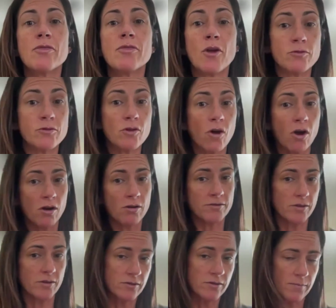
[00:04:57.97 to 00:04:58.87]
those
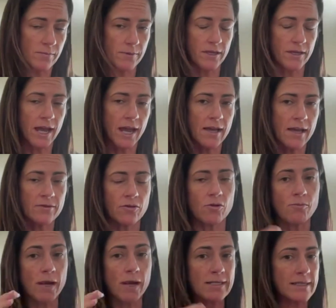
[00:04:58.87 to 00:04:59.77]
guards on top of the
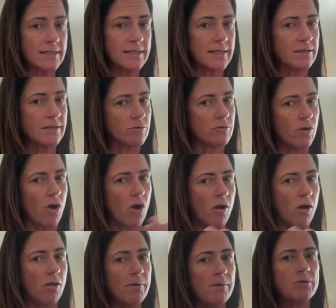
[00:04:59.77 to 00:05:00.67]
castle might see those
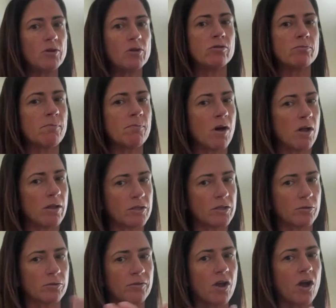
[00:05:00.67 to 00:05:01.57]
almond
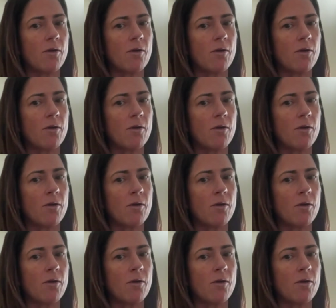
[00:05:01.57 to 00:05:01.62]
molecules